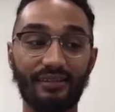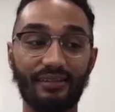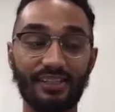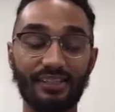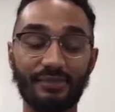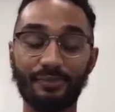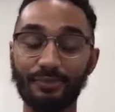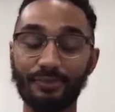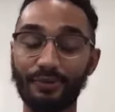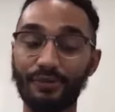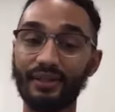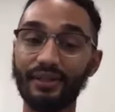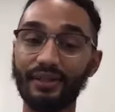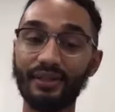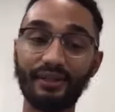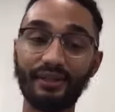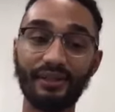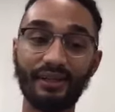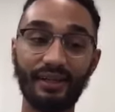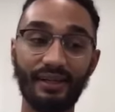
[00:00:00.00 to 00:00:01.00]

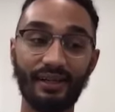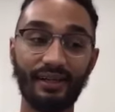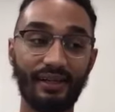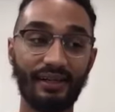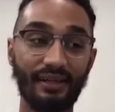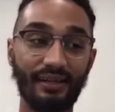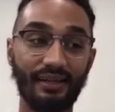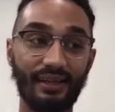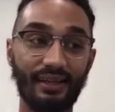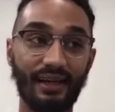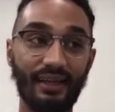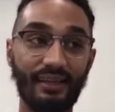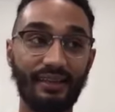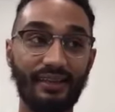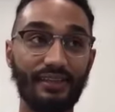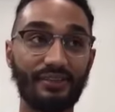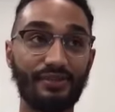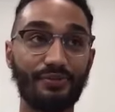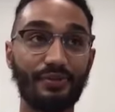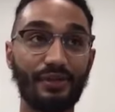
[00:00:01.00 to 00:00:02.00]
exploring I
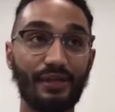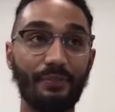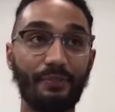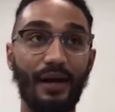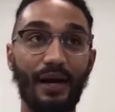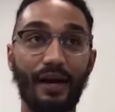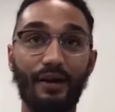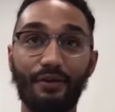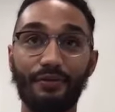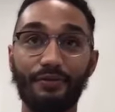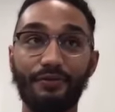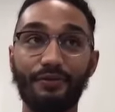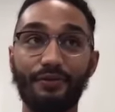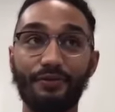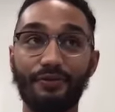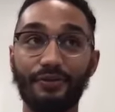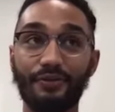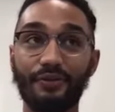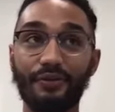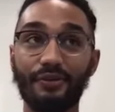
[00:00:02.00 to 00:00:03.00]
think is really powerful
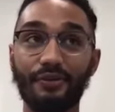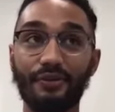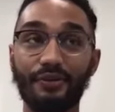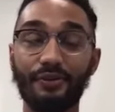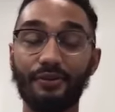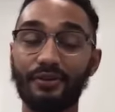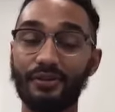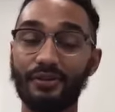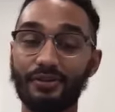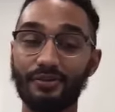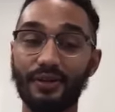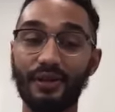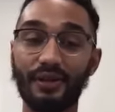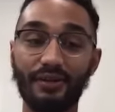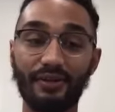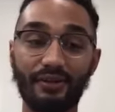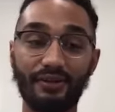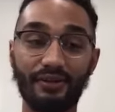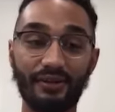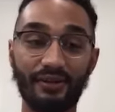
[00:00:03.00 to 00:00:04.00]
for youth as
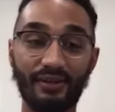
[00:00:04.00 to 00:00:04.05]
well.